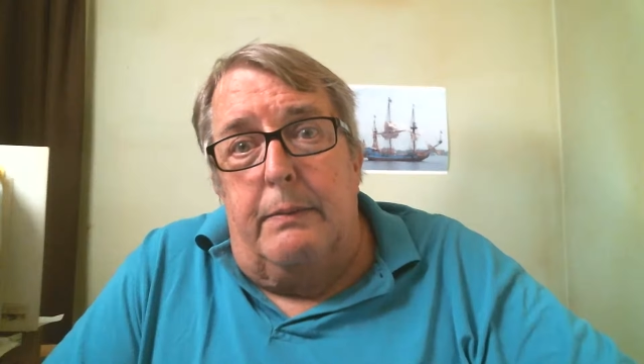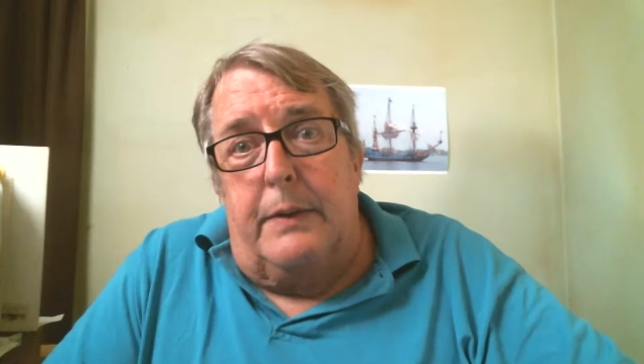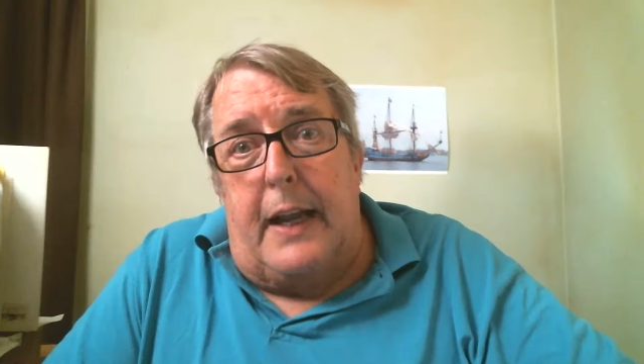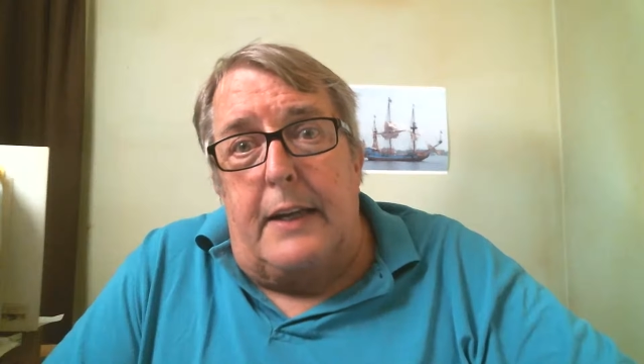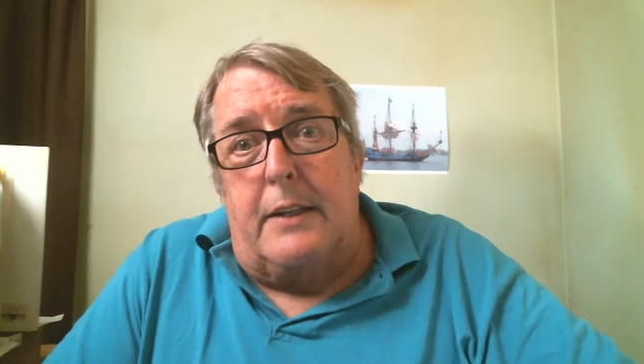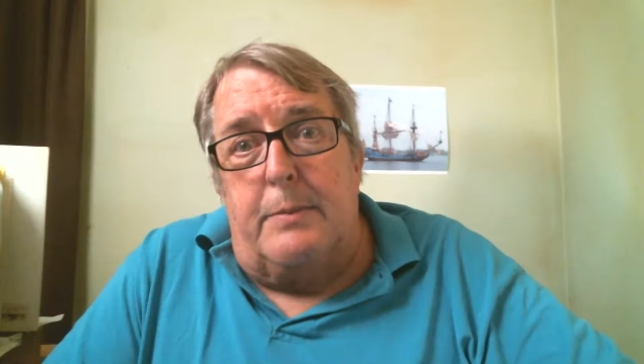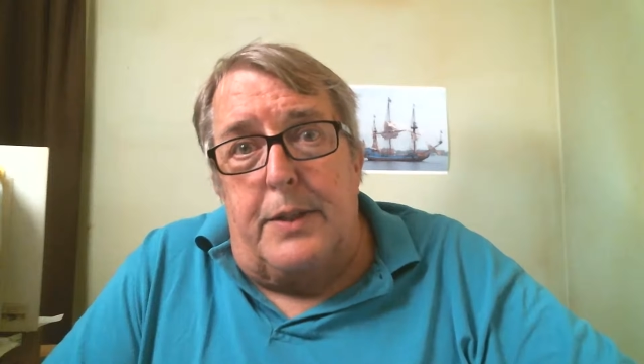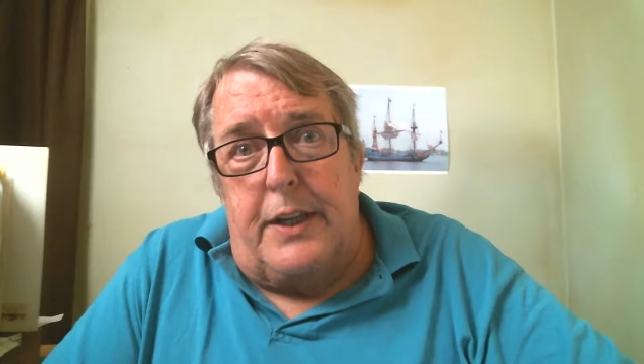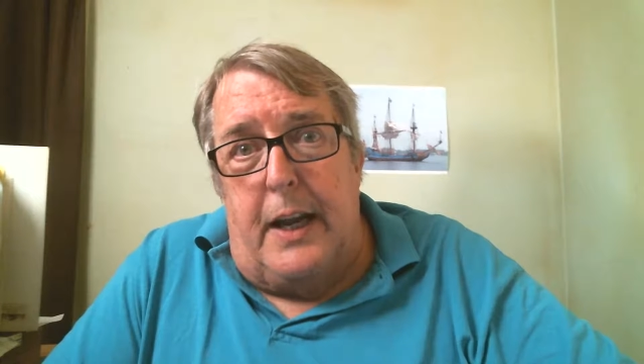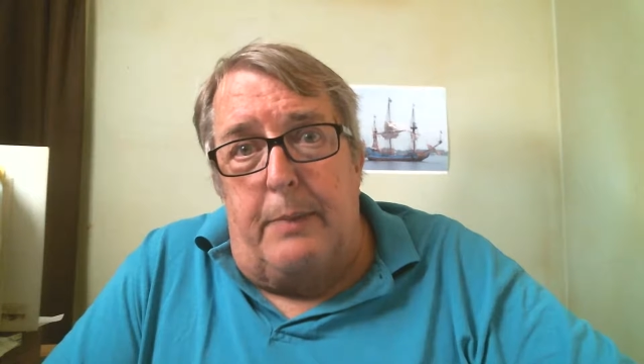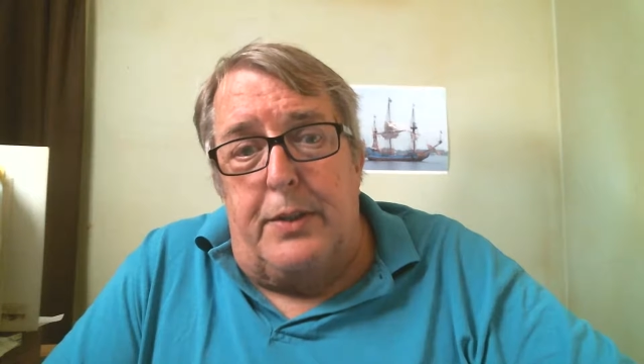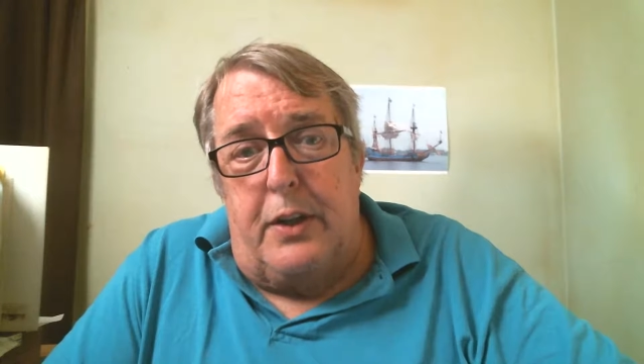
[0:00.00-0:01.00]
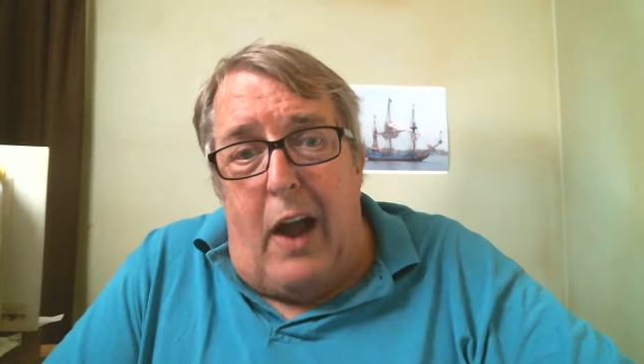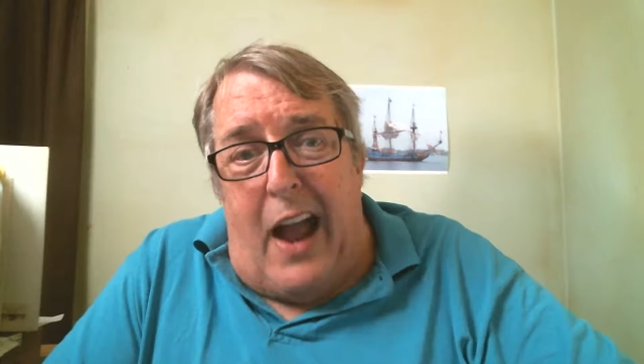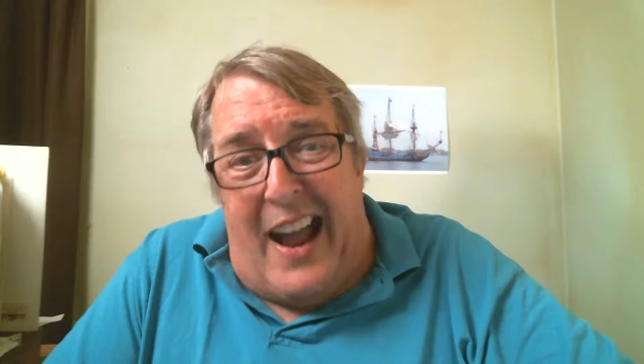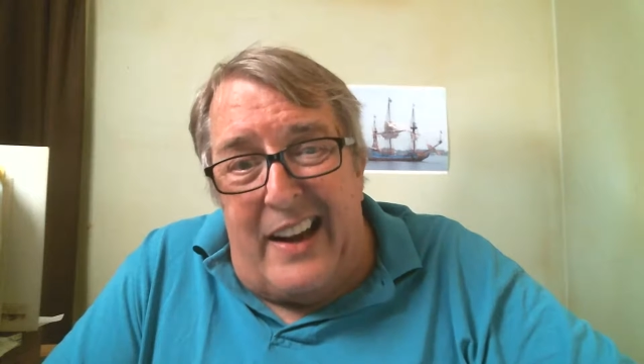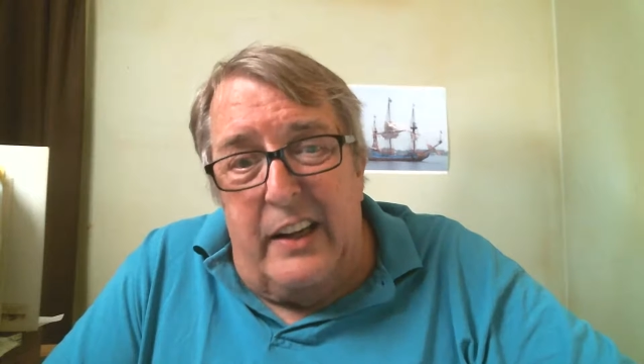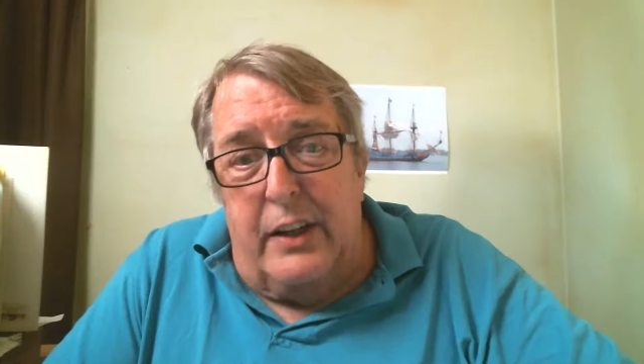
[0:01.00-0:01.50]
take some steps so
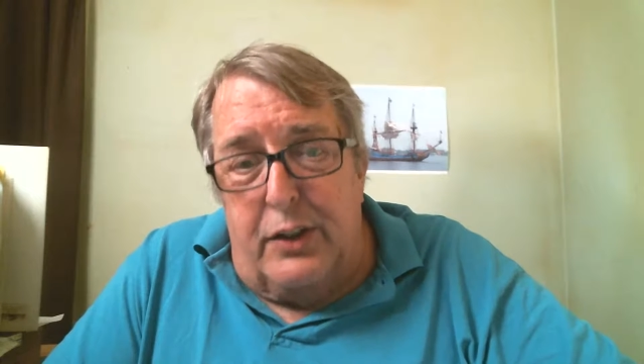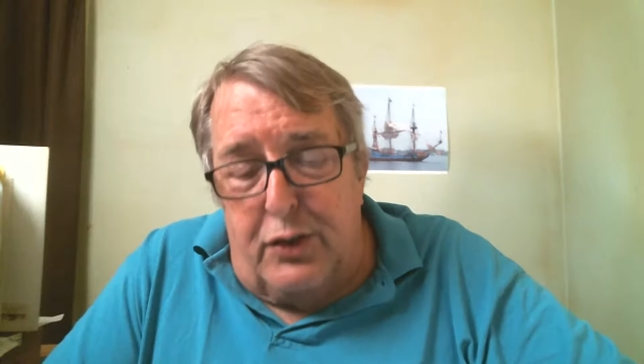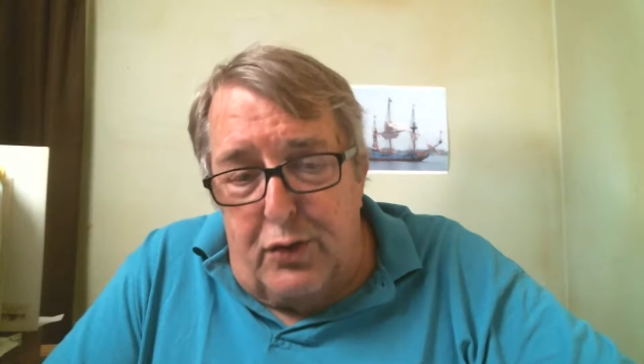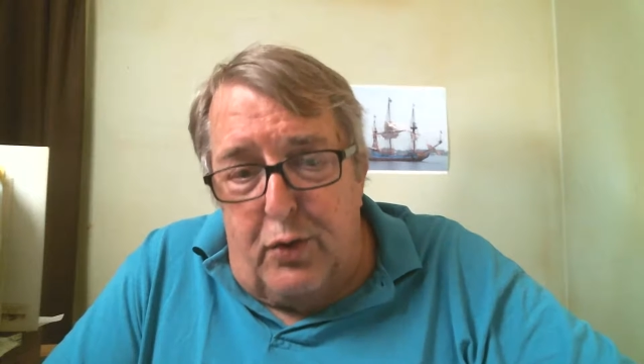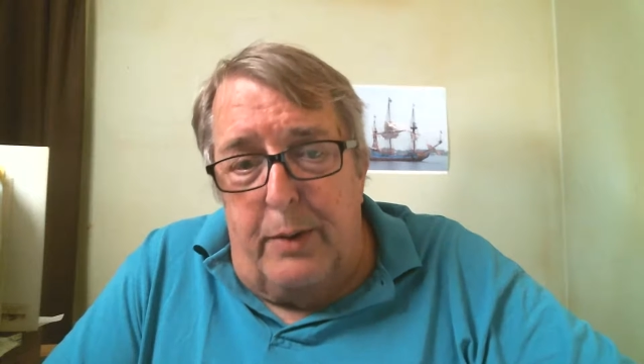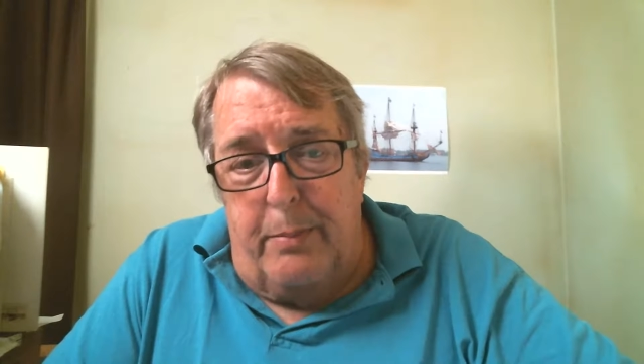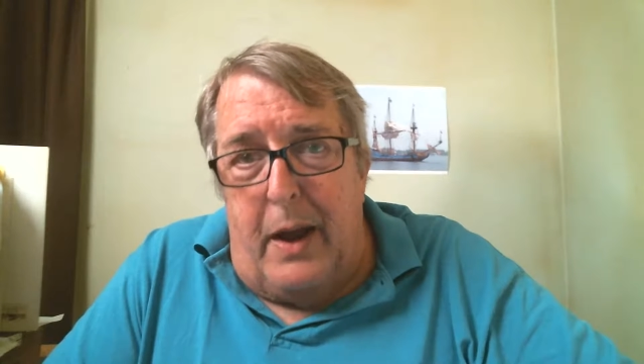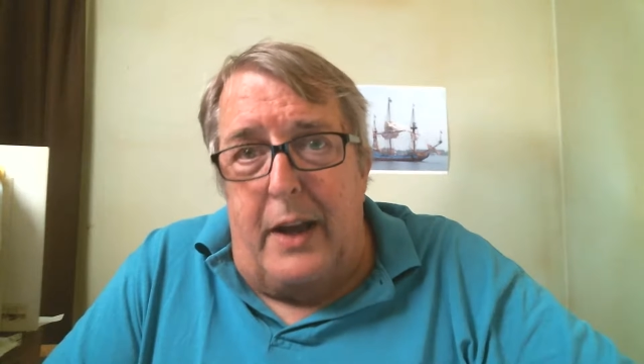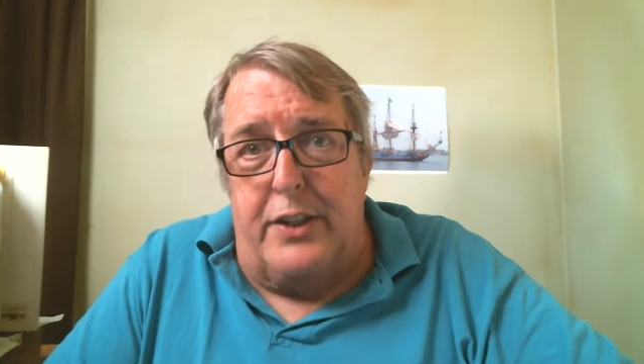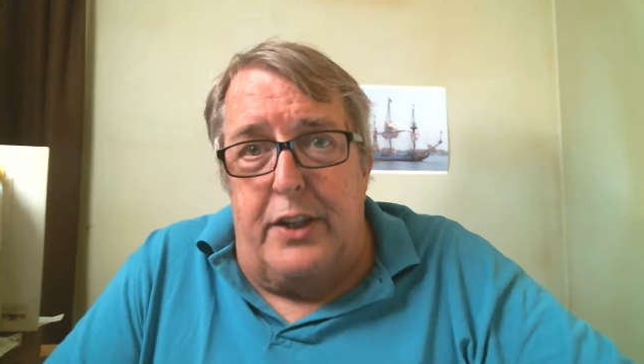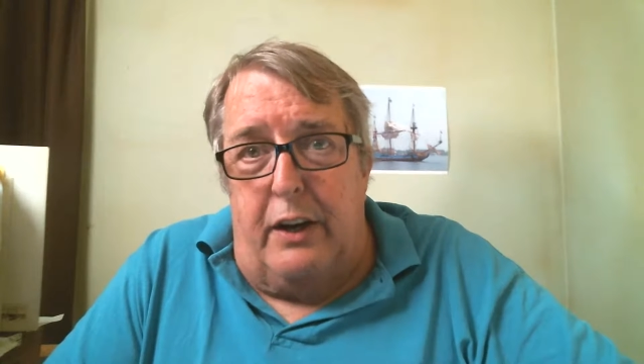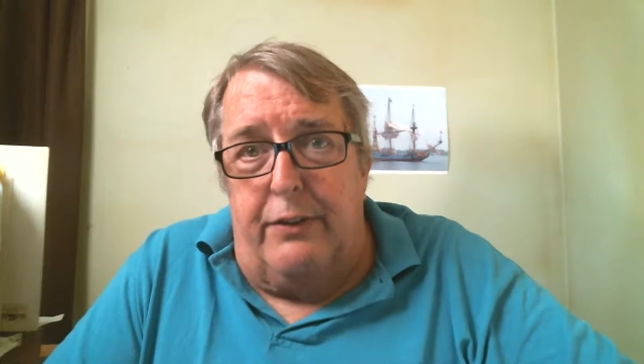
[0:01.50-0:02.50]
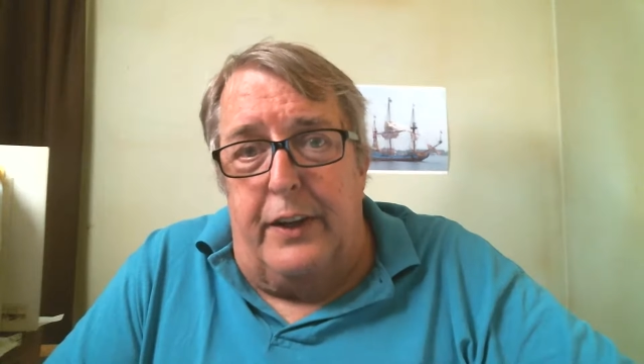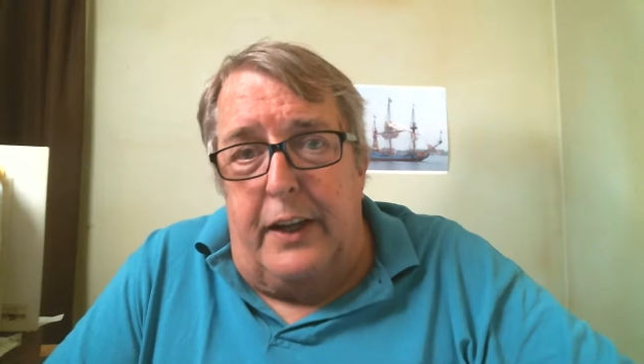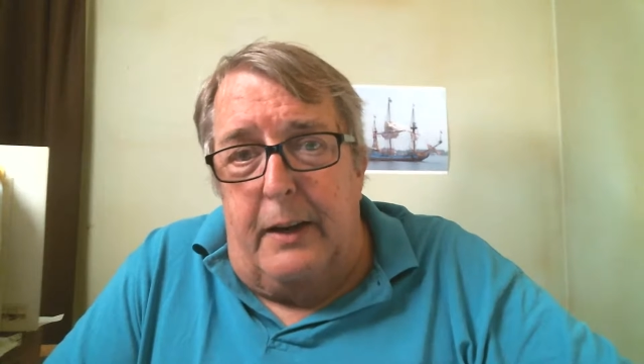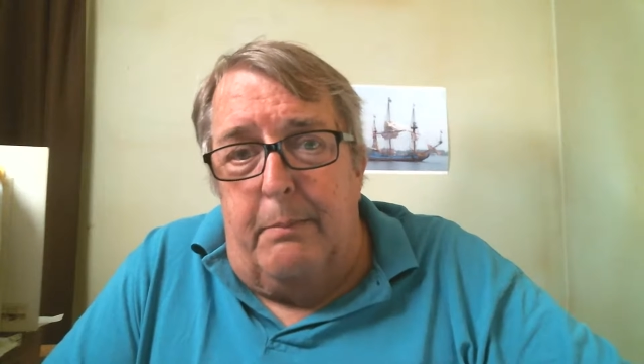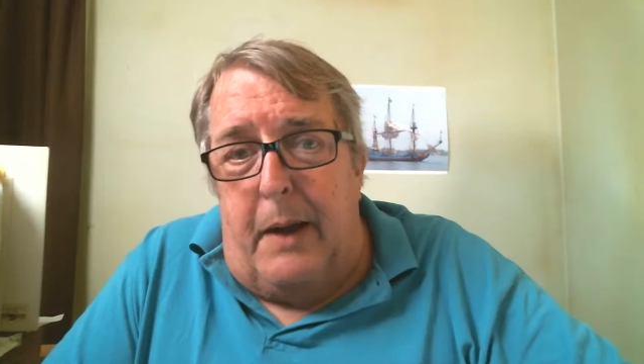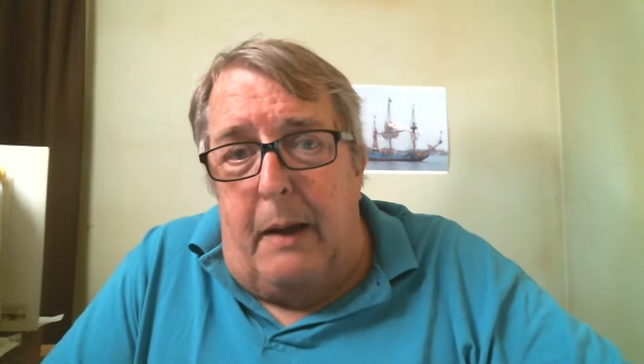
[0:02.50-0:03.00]
I can enjoy myself and
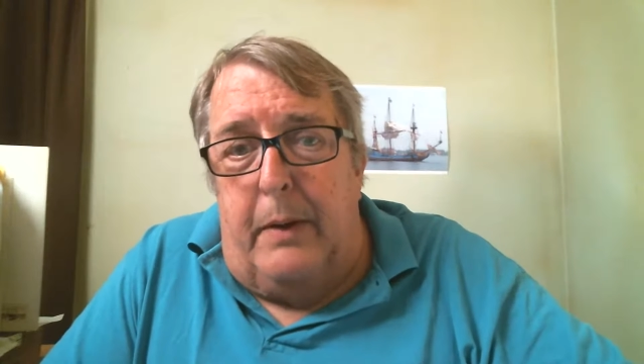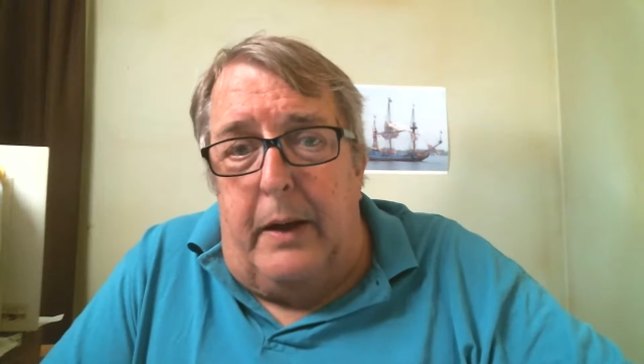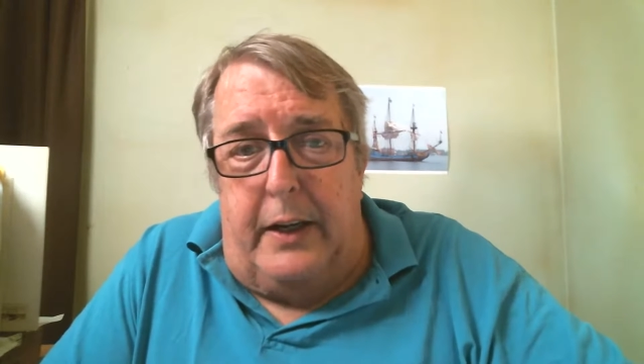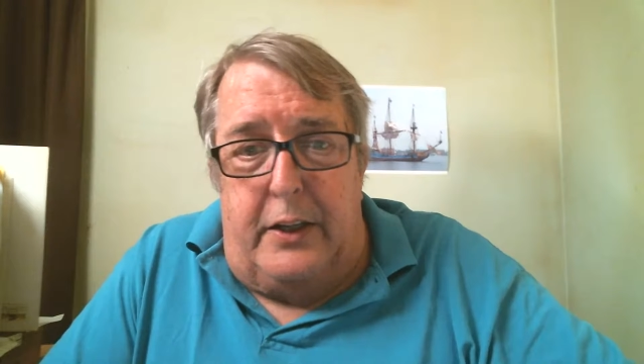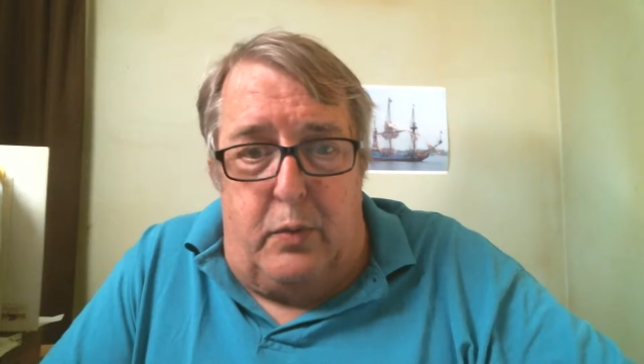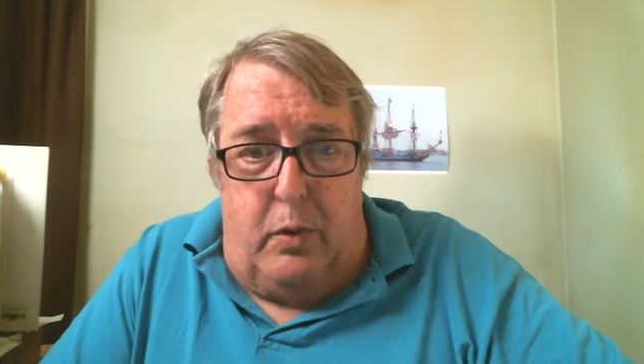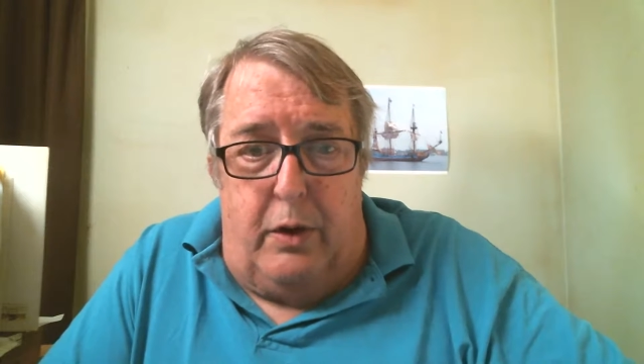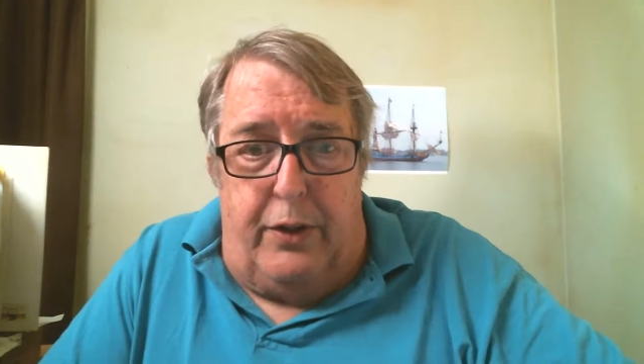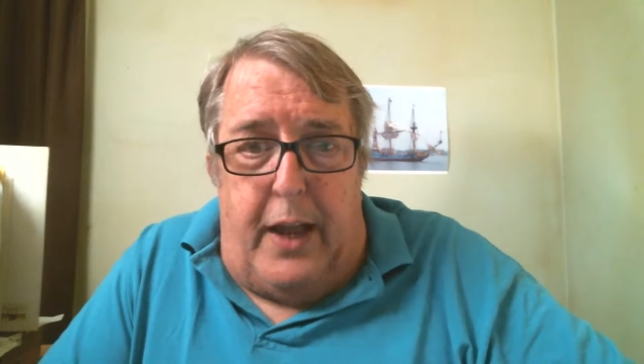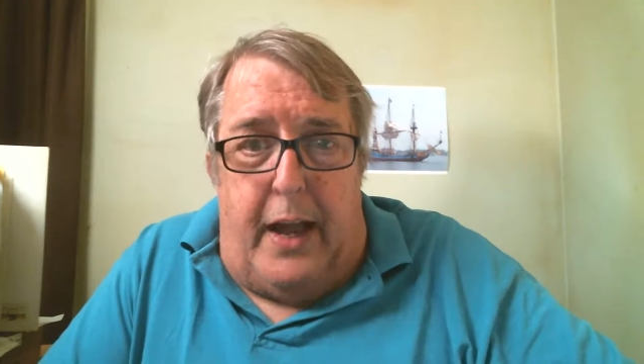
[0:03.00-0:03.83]
get my money's worth